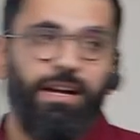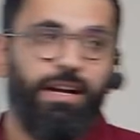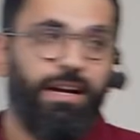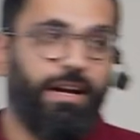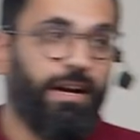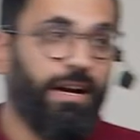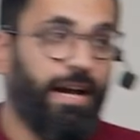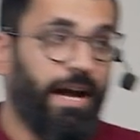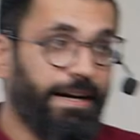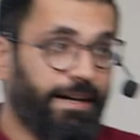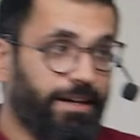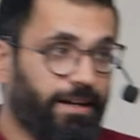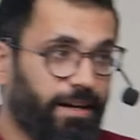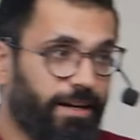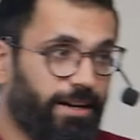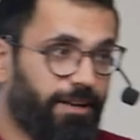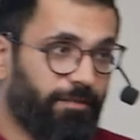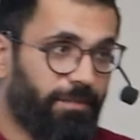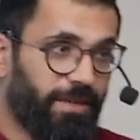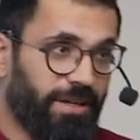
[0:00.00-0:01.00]
Karnataka
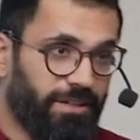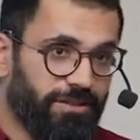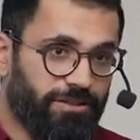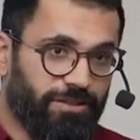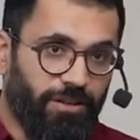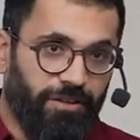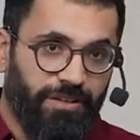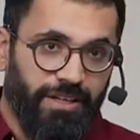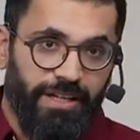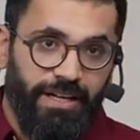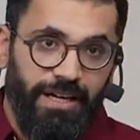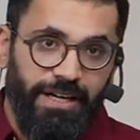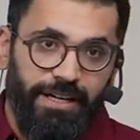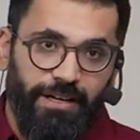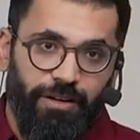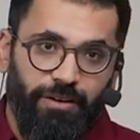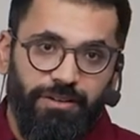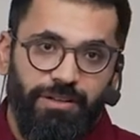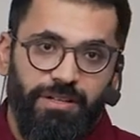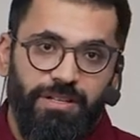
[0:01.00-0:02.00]
government is talking right
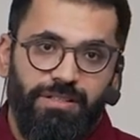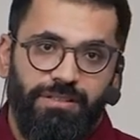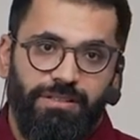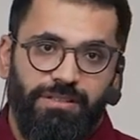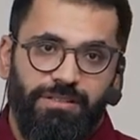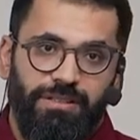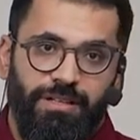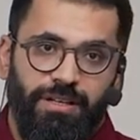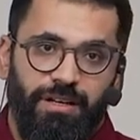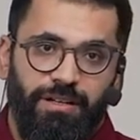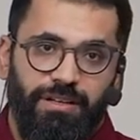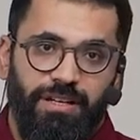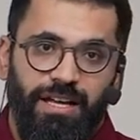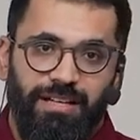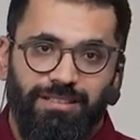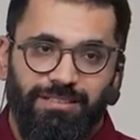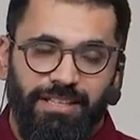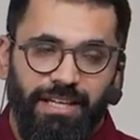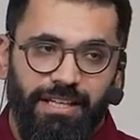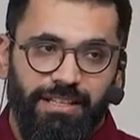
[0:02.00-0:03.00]
now on this. They
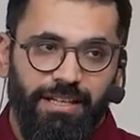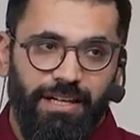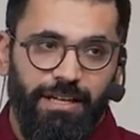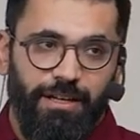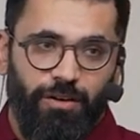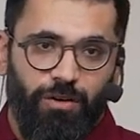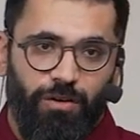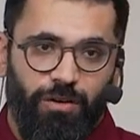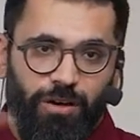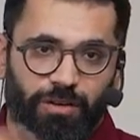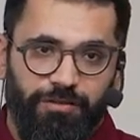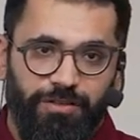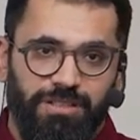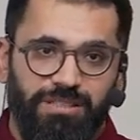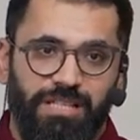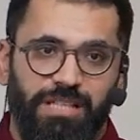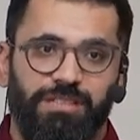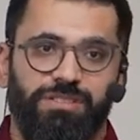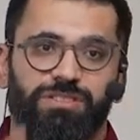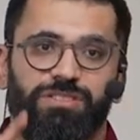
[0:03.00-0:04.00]
are saying that all of the
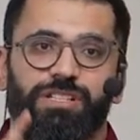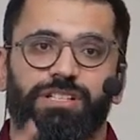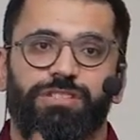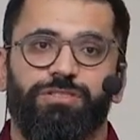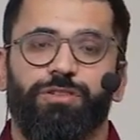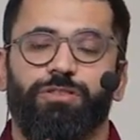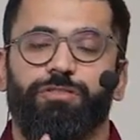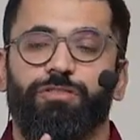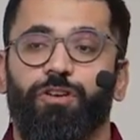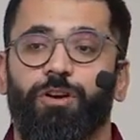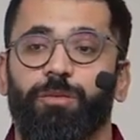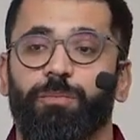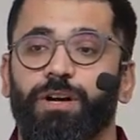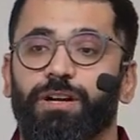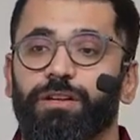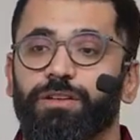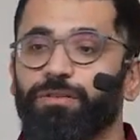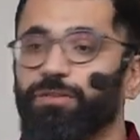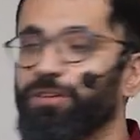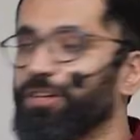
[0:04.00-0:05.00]
southern states should form
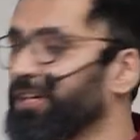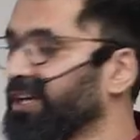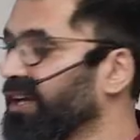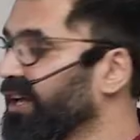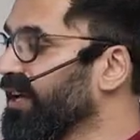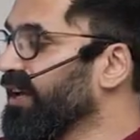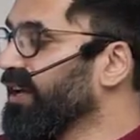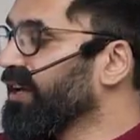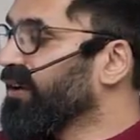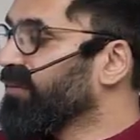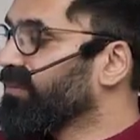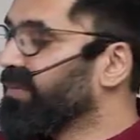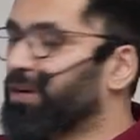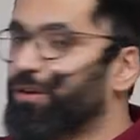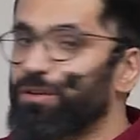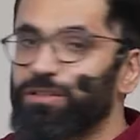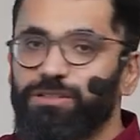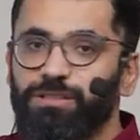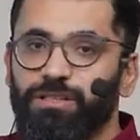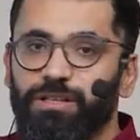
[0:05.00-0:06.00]
a union
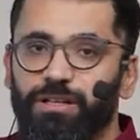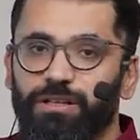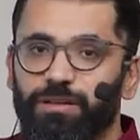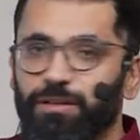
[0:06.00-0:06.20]
because